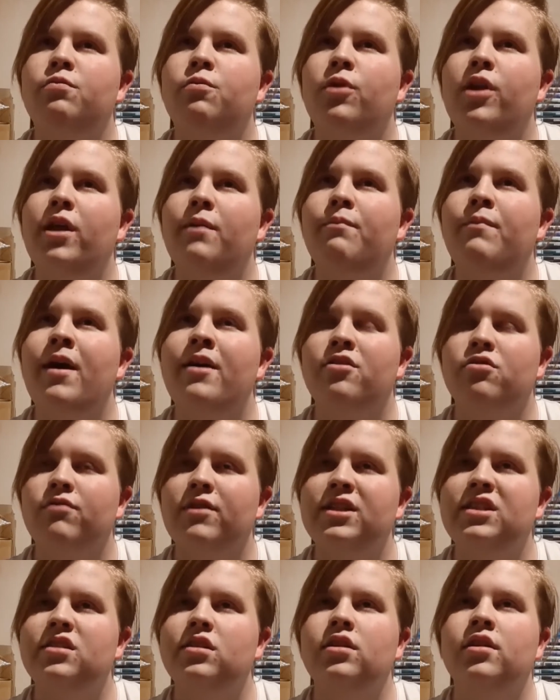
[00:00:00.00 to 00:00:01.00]
probably better
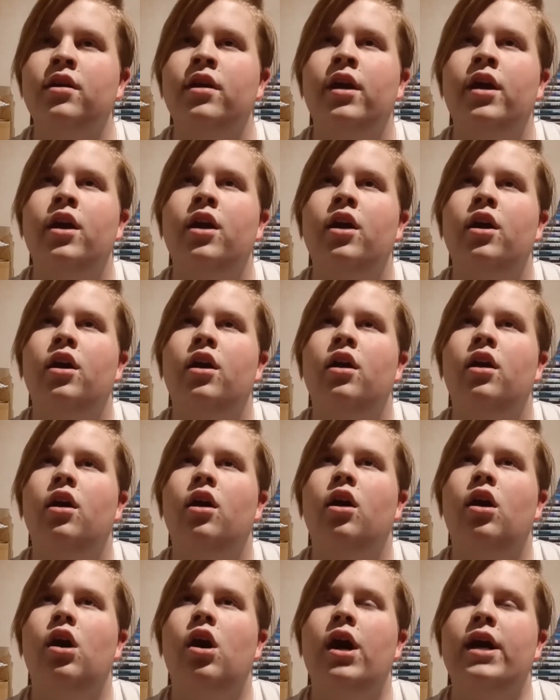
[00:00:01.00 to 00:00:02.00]
written,
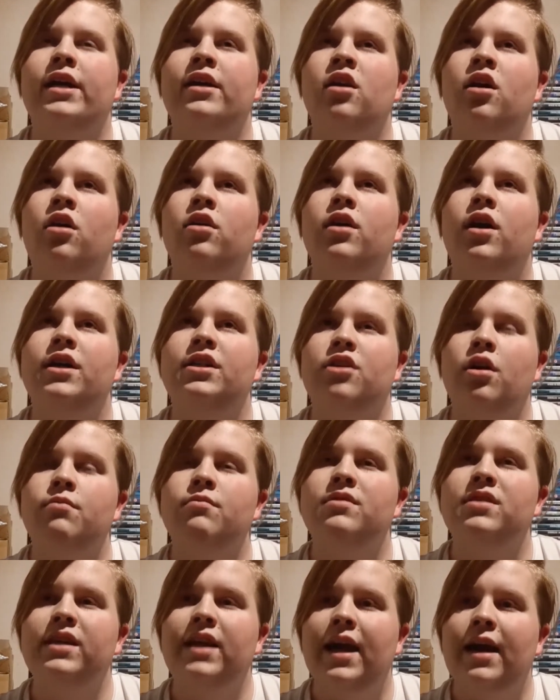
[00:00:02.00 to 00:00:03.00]
I don't
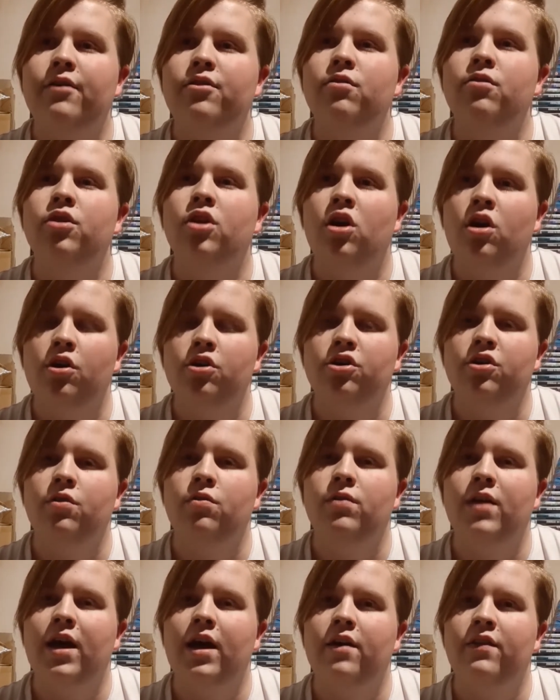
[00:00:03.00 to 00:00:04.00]
see how you can
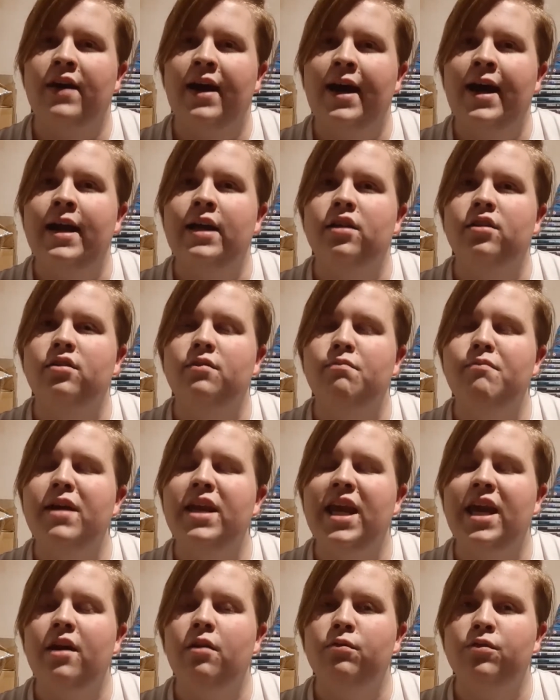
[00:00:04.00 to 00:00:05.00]
argue that end
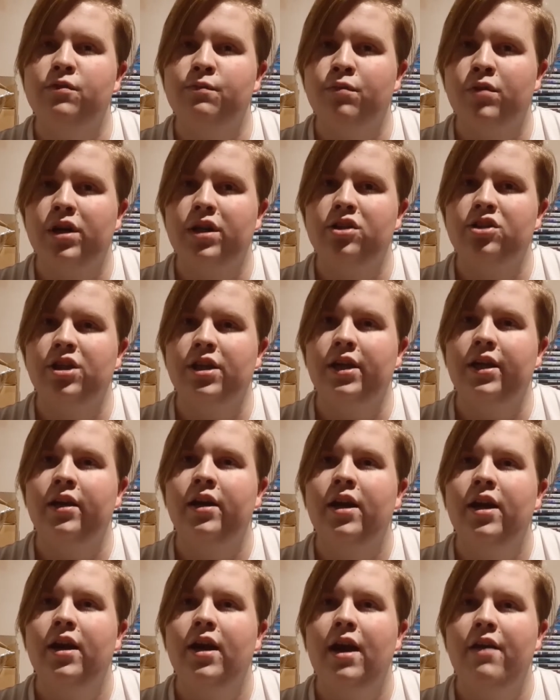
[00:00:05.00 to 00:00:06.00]
minute was preachy
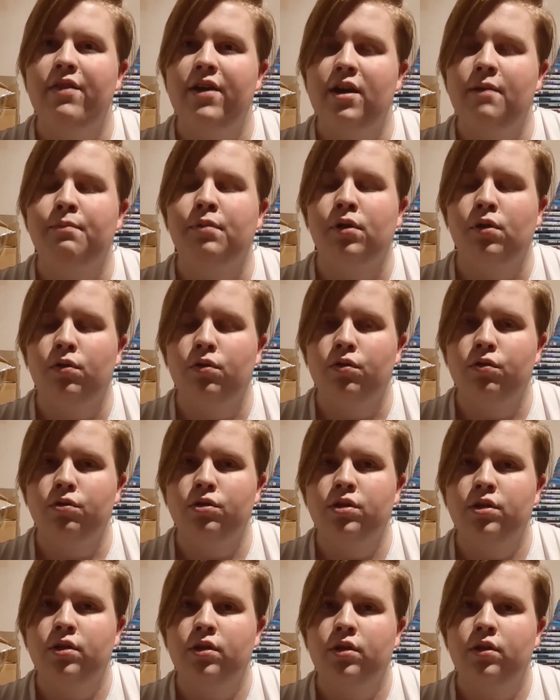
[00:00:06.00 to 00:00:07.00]
and then applaud
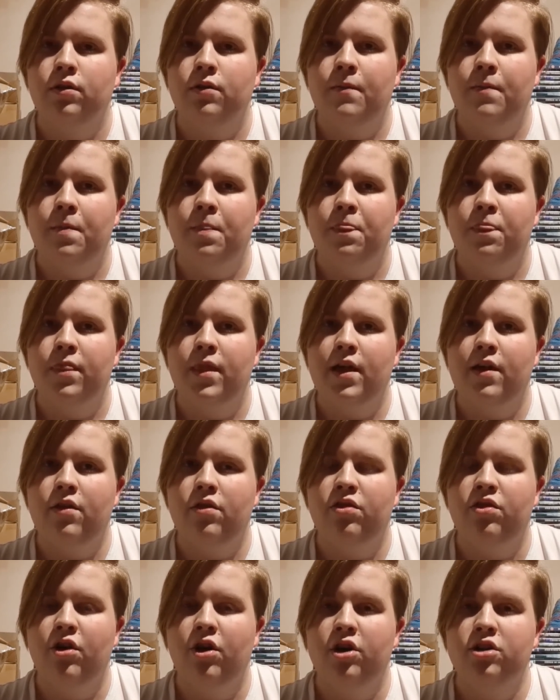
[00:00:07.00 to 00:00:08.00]

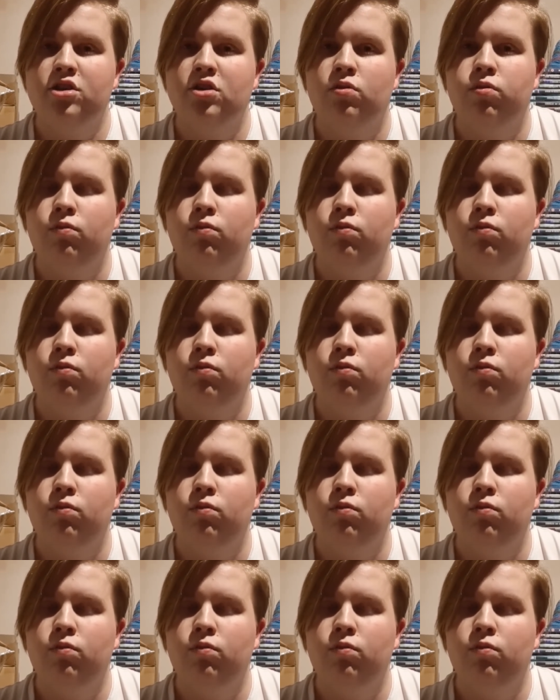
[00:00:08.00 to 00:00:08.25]
the